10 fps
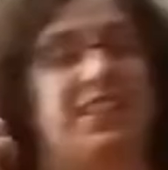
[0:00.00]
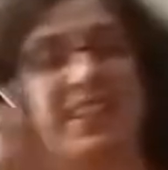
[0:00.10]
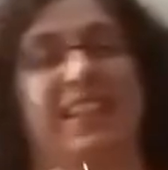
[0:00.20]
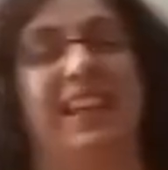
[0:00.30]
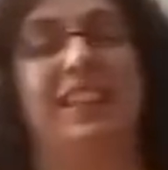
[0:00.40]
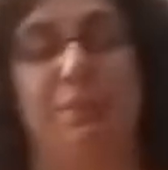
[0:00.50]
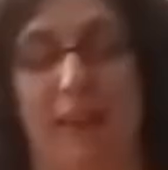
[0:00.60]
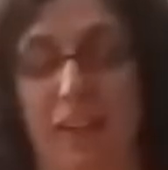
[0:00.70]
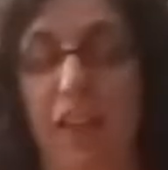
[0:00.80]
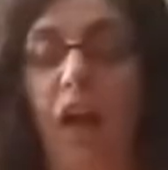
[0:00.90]
can tell, it's
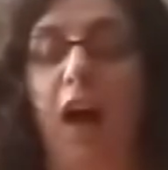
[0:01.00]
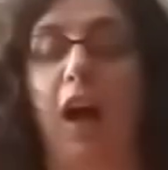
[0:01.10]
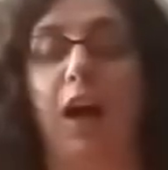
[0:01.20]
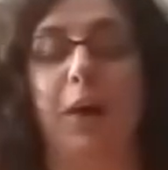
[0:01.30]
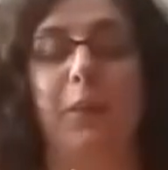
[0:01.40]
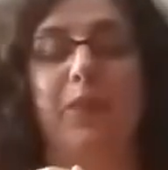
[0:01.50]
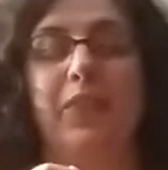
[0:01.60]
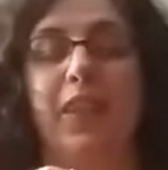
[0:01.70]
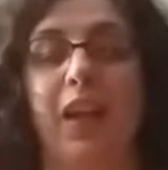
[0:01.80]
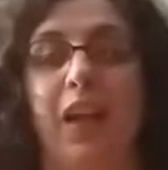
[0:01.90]
metal. I
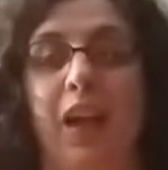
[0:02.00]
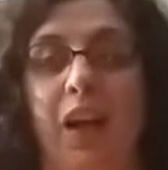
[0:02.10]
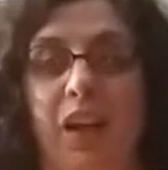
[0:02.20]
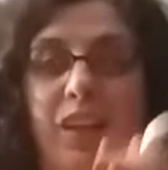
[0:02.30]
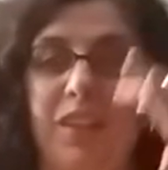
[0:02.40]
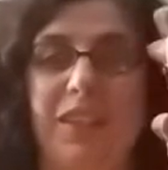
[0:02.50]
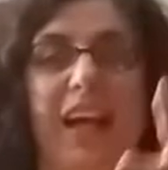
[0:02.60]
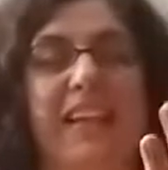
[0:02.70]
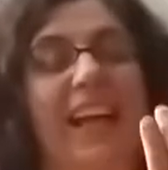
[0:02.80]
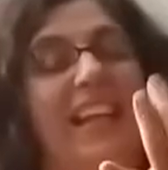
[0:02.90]

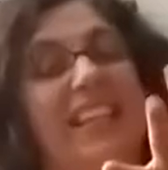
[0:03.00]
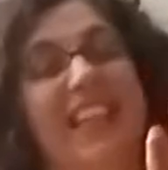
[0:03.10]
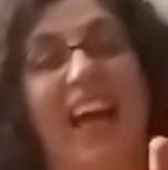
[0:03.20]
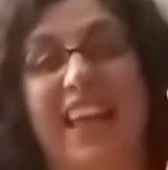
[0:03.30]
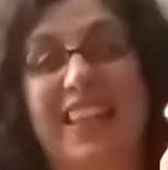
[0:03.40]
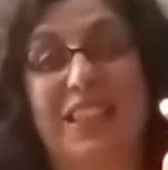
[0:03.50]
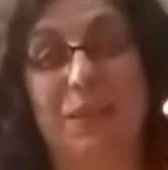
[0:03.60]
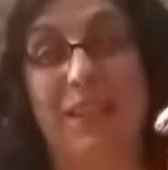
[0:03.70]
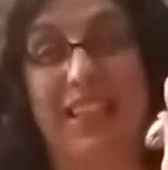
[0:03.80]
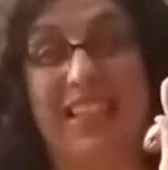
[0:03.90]
guess I had this on
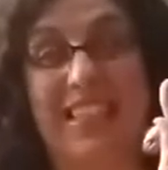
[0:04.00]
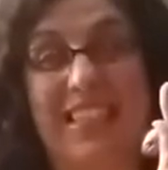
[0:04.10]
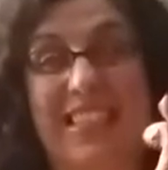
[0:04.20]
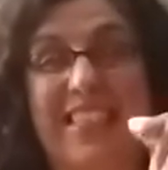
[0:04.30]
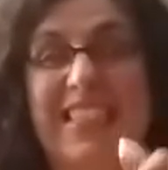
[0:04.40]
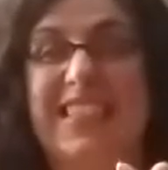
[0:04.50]
my list.